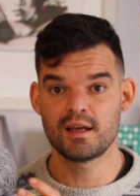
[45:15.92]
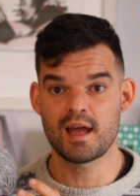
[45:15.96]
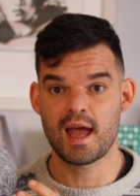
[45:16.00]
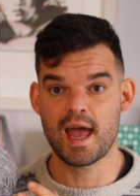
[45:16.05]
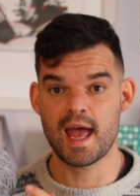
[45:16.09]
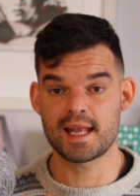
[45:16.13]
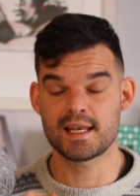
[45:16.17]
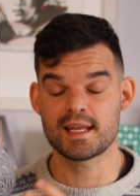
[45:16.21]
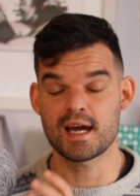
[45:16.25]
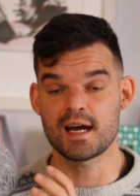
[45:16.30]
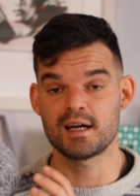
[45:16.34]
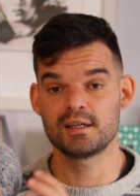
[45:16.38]

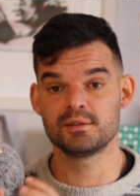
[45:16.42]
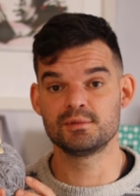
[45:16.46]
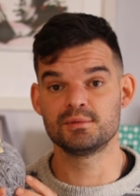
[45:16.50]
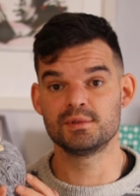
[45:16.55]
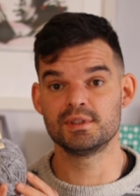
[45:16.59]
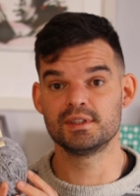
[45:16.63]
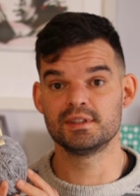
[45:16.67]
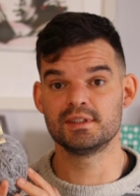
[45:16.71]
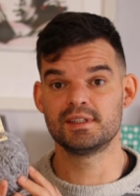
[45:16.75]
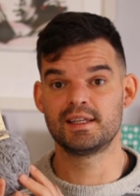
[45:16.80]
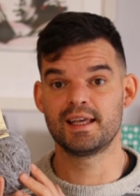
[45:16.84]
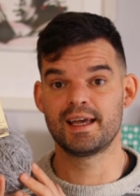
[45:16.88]
and I
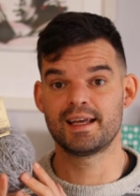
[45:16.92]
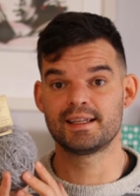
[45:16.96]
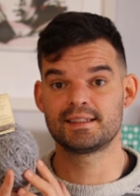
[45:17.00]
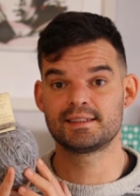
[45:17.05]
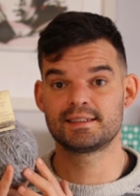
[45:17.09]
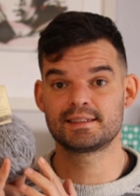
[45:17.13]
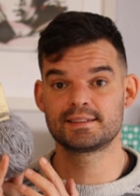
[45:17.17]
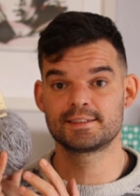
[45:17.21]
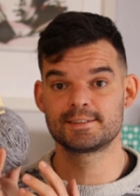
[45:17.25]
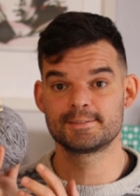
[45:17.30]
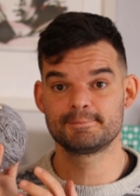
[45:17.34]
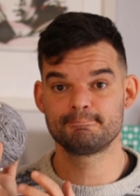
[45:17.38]
will
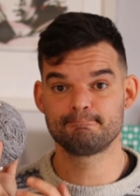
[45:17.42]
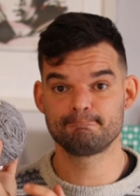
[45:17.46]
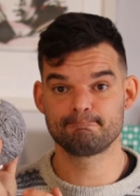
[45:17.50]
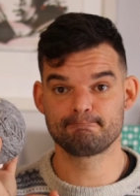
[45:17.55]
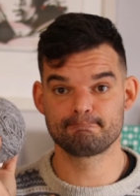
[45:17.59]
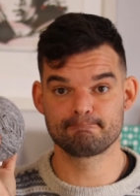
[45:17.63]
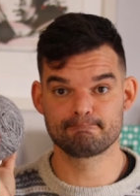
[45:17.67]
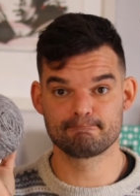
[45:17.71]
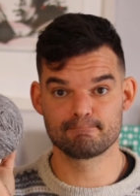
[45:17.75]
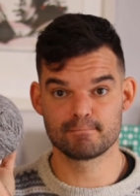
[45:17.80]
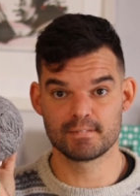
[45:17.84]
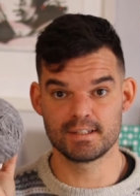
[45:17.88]
get
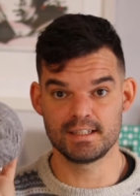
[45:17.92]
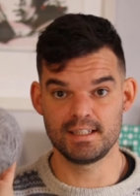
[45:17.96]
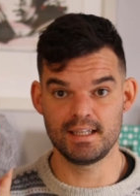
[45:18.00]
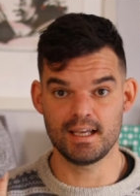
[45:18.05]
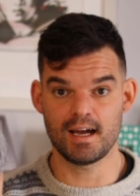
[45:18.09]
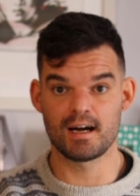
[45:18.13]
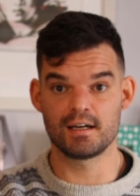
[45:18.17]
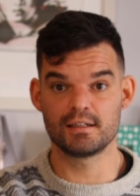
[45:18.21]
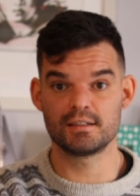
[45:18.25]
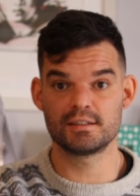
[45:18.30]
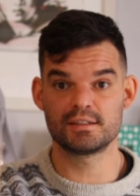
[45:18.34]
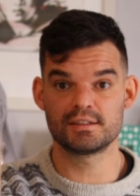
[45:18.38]
the
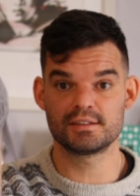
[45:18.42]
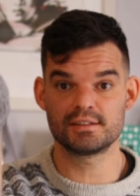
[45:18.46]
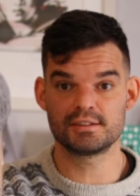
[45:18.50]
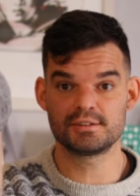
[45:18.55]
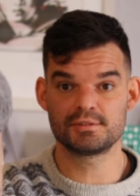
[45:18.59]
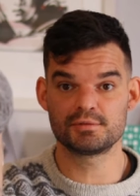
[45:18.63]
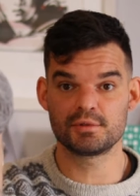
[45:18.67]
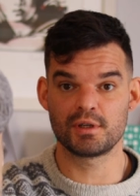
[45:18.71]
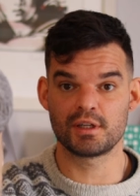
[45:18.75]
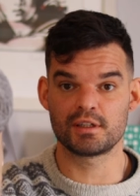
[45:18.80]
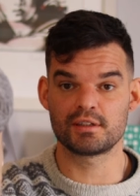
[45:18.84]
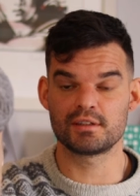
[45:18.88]
ankle
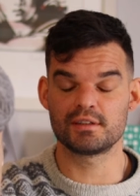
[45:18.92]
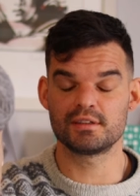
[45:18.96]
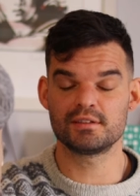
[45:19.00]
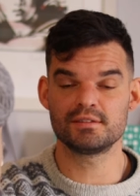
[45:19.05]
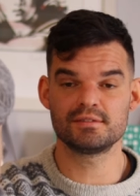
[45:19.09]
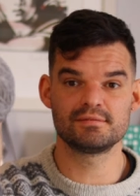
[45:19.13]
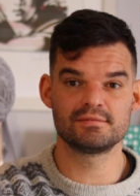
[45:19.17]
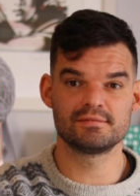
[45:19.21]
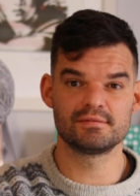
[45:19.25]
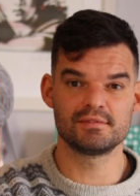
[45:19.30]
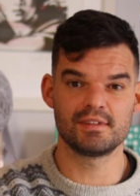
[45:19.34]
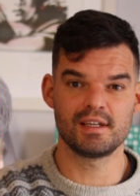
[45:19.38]
sweater
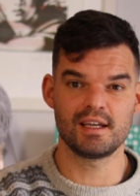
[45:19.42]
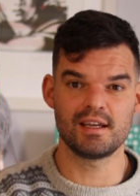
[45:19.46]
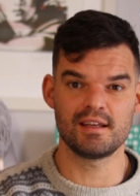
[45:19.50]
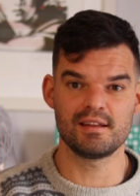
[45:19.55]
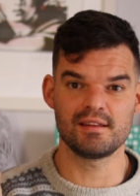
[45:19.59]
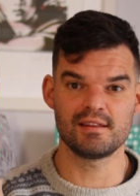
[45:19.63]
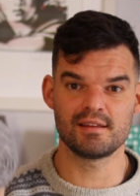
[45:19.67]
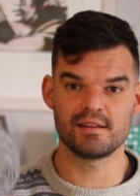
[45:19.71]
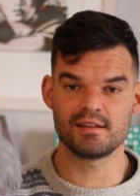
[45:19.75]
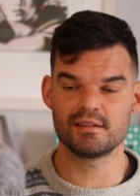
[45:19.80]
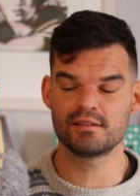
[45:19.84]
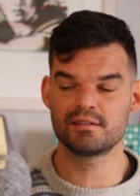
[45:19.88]

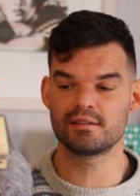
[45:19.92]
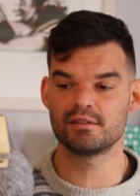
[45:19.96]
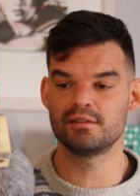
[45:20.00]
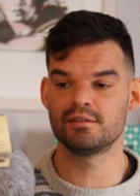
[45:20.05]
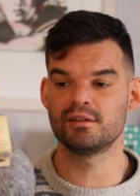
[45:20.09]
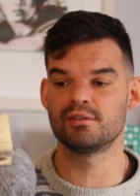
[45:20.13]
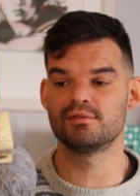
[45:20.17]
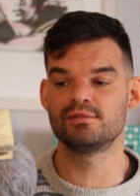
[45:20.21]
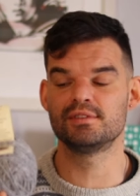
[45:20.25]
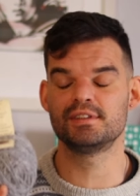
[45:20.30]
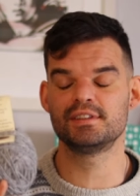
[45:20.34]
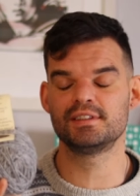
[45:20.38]
in this
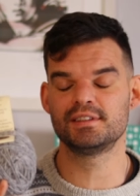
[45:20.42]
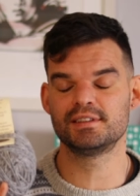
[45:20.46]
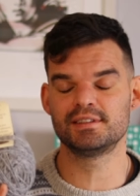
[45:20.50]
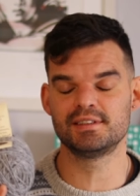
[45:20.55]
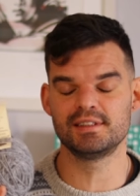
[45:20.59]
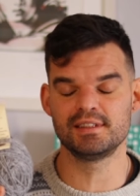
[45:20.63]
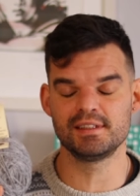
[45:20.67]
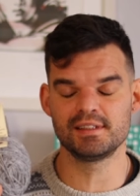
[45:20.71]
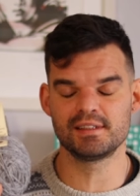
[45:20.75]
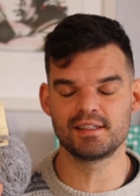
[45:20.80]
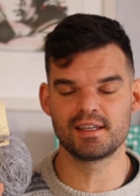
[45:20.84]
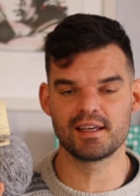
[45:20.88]
lovely
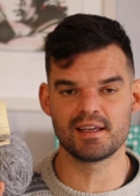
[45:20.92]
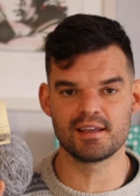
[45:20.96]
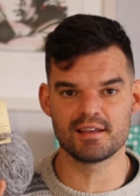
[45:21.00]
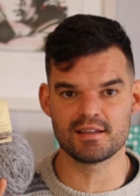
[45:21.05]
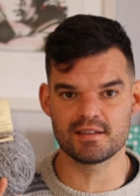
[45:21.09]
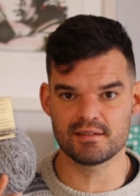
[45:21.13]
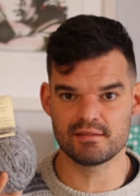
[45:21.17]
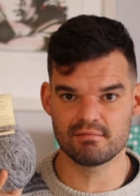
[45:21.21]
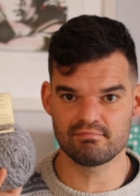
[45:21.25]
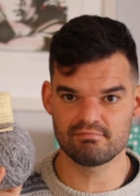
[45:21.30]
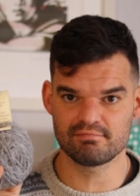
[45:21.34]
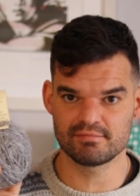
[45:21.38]

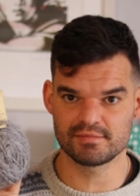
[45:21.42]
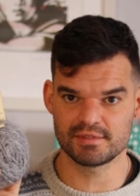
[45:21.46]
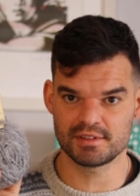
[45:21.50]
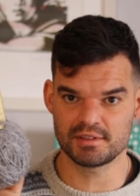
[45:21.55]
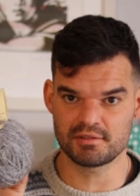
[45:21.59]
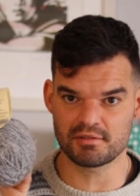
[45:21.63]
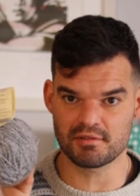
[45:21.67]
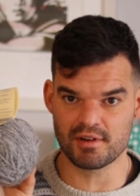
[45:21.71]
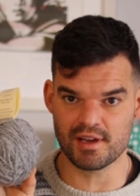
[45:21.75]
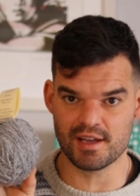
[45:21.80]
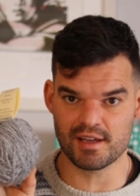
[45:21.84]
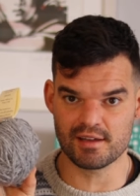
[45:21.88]
DK
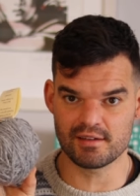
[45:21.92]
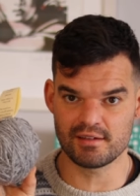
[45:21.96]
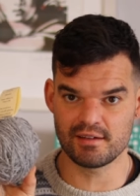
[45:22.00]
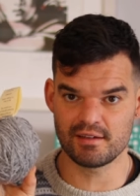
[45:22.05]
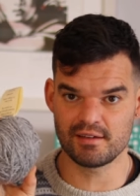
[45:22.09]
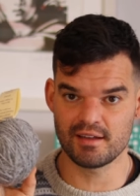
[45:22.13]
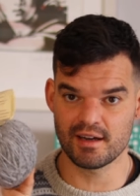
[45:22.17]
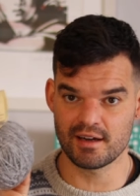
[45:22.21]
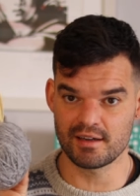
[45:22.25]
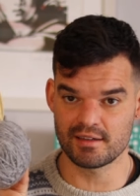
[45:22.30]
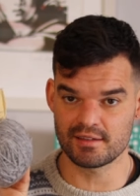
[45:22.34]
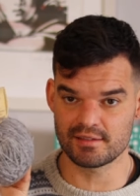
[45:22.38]
grey
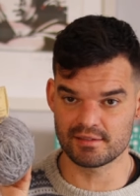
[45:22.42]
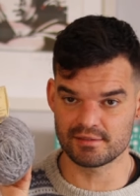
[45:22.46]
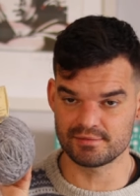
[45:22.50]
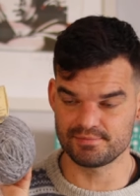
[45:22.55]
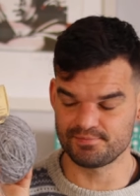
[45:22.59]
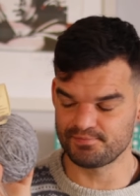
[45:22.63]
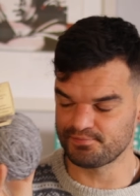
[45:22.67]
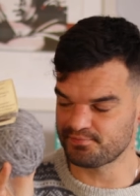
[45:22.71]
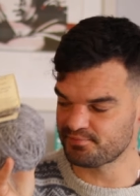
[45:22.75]
yarn.